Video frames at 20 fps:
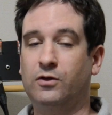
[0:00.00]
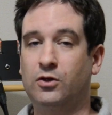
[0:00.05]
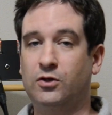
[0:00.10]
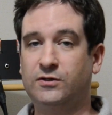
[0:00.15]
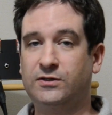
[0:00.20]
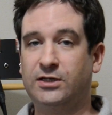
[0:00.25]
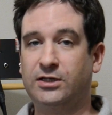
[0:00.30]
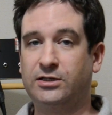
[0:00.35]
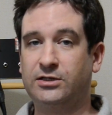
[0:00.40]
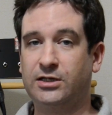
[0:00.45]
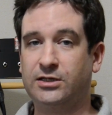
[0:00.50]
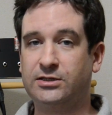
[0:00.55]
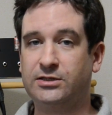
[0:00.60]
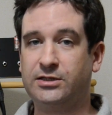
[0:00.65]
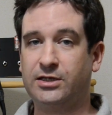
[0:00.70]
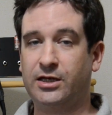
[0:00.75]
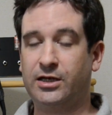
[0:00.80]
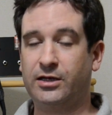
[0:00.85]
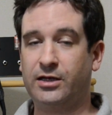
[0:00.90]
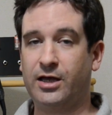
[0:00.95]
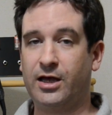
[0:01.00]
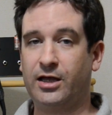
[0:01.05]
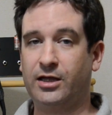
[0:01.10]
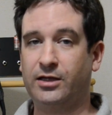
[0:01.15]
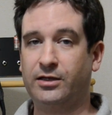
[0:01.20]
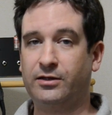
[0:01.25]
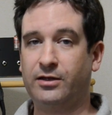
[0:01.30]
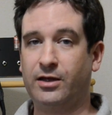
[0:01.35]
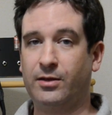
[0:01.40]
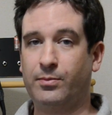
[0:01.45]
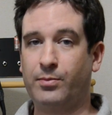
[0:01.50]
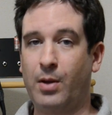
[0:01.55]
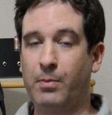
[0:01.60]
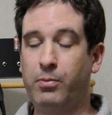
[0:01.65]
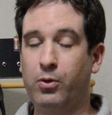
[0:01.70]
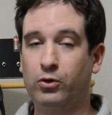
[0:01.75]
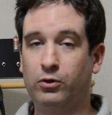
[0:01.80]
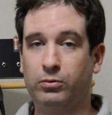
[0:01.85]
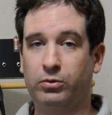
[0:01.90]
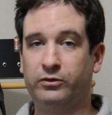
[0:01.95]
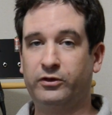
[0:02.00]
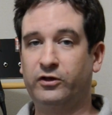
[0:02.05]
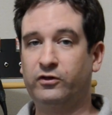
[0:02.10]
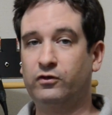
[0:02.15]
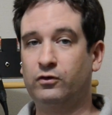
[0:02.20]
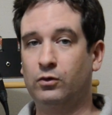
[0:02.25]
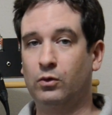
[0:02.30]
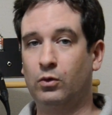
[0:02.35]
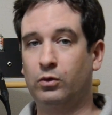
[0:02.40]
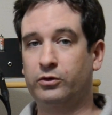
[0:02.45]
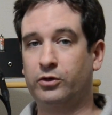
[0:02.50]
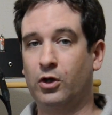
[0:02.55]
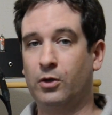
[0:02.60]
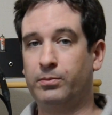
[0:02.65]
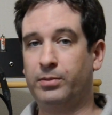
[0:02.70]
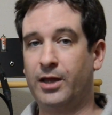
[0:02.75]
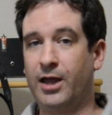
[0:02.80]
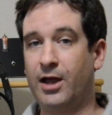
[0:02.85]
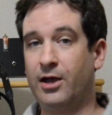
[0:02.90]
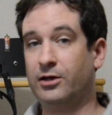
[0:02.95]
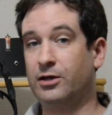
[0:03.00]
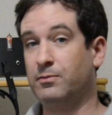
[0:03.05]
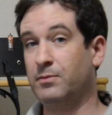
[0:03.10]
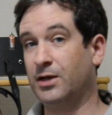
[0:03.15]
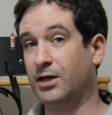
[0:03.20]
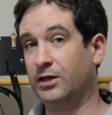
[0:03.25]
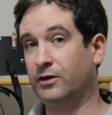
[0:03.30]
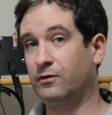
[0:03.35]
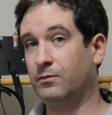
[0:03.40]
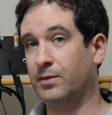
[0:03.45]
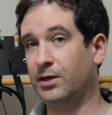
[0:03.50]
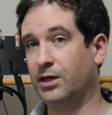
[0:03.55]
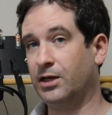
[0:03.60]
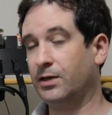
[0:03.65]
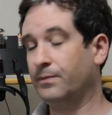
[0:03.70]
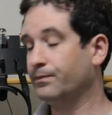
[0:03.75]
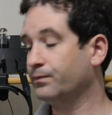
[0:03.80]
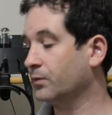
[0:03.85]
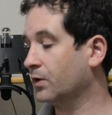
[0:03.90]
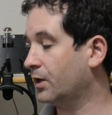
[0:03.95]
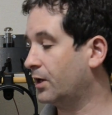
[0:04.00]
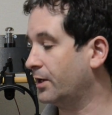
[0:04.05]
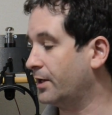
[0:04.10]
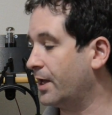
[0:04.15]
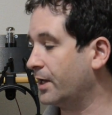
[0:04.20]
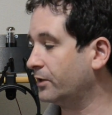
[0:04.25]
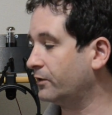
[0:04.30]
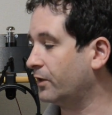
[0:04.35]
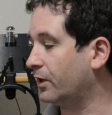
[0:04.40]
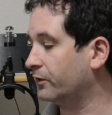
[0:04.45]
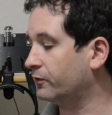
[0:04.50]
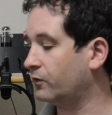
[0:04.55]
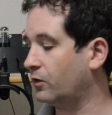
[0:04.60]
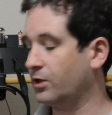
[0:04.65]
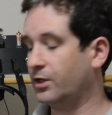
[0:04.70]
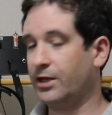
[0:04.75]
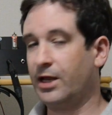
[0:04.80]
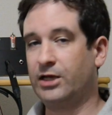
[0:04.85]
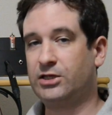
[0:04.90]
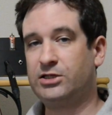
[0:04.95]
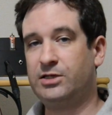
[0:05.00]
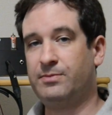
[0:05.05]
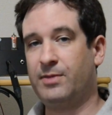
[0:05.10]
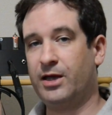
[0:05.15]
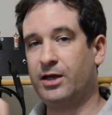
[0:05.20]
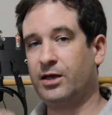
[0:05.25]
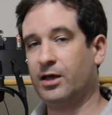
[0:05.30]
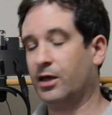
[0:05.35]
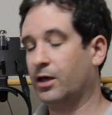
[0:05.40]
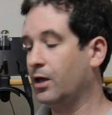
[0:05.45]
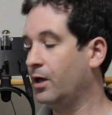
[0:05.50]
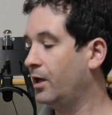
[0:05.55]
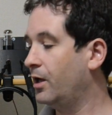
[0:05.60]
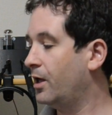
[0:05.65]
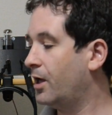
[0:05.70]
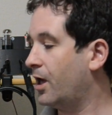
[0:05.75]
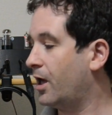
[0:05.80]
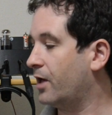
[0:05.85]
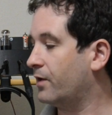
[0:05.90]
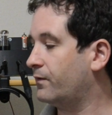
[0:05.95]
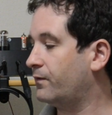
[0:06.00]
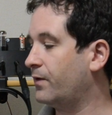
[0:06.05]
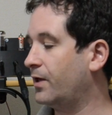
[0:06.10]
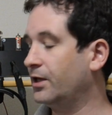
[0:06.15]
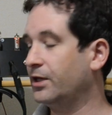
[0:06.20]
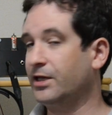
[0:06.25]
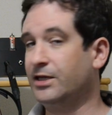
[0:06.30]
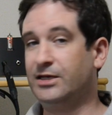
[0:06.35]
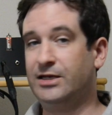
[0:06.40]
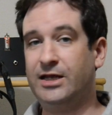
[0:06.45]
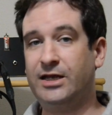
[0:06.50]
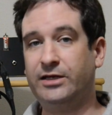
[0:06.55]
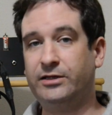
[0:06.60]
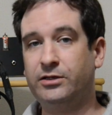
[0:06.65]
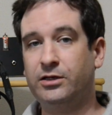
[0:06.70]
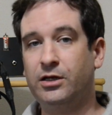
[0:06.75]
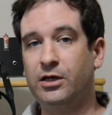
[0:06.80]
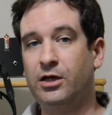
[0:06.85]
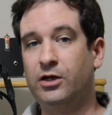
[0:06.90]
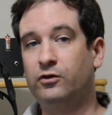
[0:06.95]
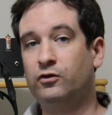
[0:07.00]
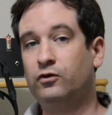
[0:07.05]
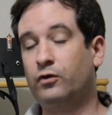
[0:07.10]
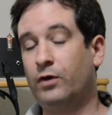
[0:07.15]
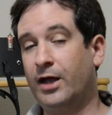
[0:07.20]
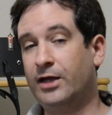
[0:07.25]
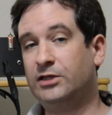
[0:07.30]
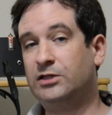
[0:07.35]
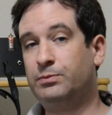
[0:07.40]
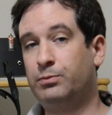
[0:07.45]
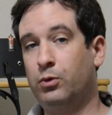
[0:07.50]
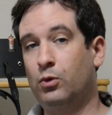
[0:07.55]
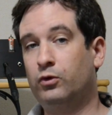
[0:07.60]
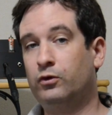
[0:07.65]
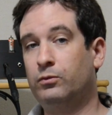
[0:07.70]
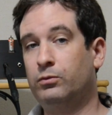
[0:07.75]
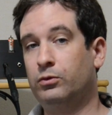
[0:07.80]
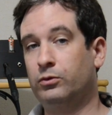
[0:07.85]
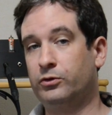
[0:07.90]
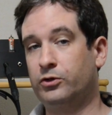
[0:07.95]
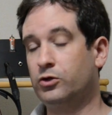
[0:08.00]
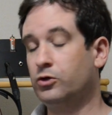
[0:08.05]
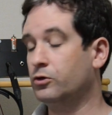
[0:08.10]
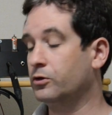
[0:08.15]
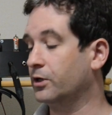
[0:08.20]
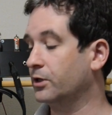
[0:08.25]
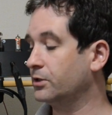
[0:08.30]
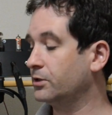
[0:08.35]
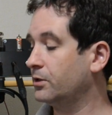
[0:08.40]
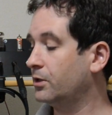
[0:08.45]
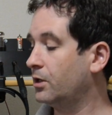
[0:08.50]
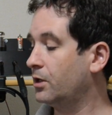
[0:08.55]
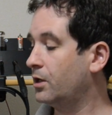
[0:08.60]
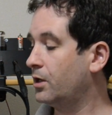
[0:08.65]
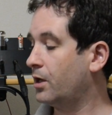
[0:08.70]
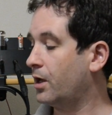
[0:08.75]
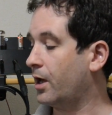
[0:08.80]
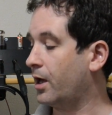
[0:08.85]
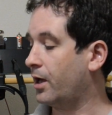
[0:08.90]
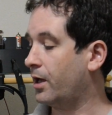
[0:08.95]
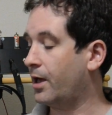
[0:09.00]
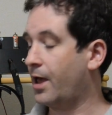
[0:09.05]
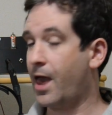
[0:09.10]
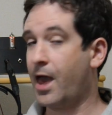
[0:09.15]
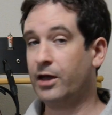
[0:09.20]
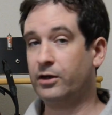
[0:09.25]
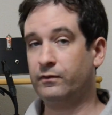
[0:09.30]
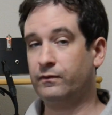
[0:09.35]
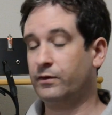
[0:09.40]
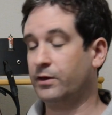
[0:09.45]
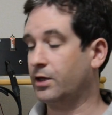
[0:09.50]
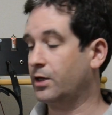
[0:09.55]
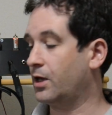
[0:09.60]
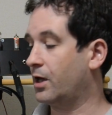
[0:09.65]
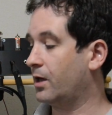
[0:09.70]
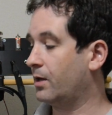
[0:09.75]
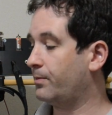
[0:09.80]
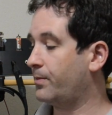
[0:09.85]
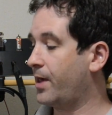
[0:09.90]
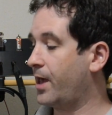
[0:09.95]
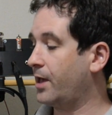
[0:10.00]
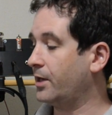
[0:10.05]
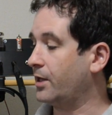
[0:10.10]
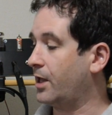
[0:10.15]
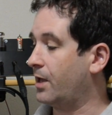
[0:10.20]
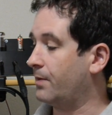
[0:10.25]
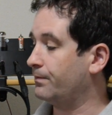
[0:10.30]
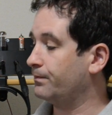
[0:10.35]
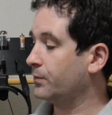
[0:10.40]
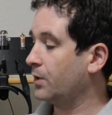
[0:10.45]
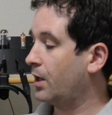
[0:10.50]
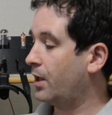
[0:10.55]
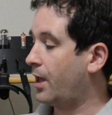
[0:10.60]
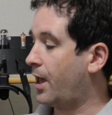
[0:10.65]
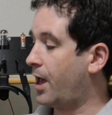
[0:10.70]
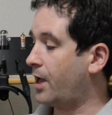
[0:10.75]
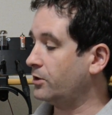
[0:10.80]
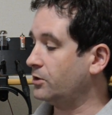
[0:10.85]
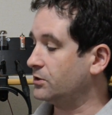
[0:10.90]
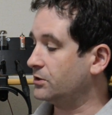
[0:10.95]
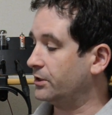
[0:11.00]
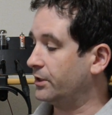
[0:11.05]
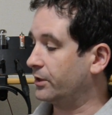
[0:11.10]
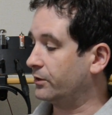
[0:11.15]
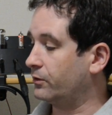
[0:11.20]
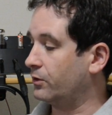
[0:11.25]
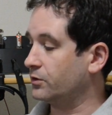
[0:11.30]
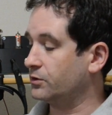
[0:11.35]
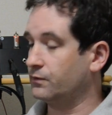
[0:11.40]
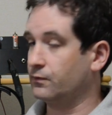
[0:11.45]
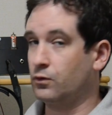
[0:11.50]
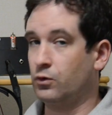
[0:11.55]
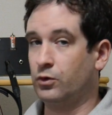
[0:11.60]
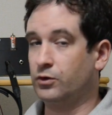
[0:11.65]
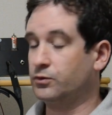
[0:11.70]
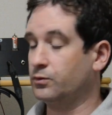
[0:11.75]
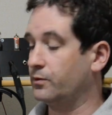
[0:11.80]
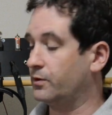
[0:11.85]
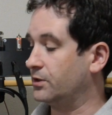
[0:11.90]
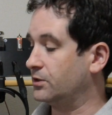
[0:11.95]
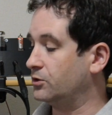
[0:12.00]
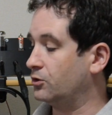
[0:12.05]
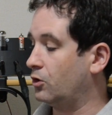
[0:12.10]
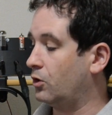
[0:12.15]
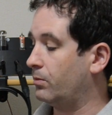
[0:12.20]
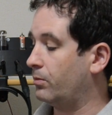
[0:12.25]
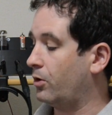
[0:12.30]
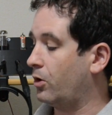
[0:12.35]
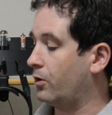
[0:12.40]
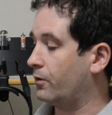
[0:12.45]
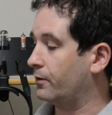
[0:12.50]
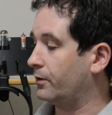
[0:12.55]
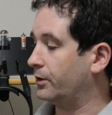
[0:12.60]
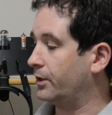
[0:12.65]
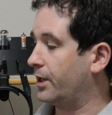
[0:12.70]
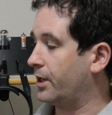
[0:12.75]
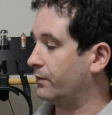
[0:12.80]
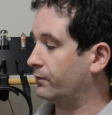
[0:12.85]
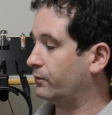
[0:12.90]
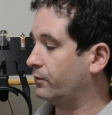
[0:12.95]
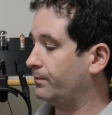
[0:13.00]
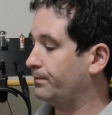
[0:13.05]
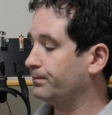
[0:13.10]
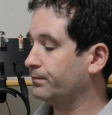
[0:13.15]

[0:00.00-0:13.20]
using just a portable digital audio player and a mini-to-mini connector. So you can actually make a fairly neat transportable unit out of the PanAm. And you select those, of course, with this knob on the left.